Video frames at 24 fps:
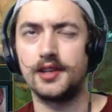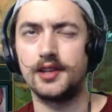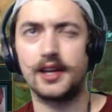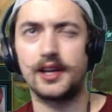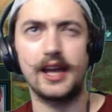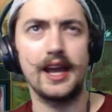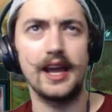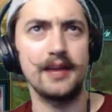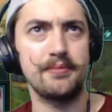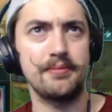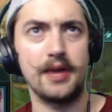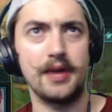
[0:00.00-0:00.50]
Like
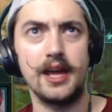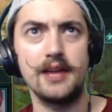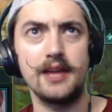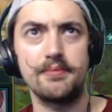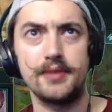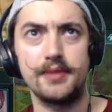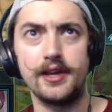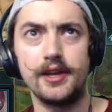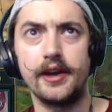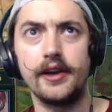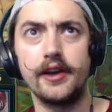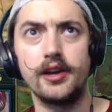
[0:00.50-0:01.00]

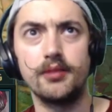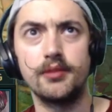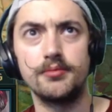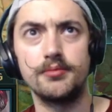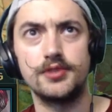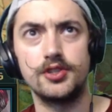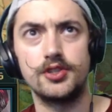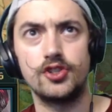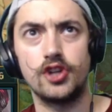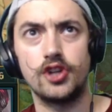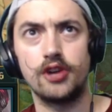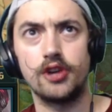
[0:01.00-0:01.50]
AP
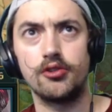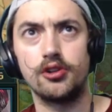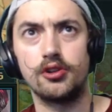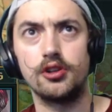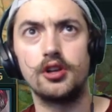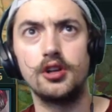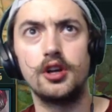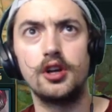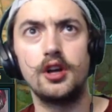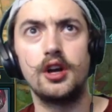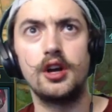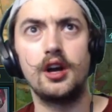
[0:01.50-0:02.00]
items in general.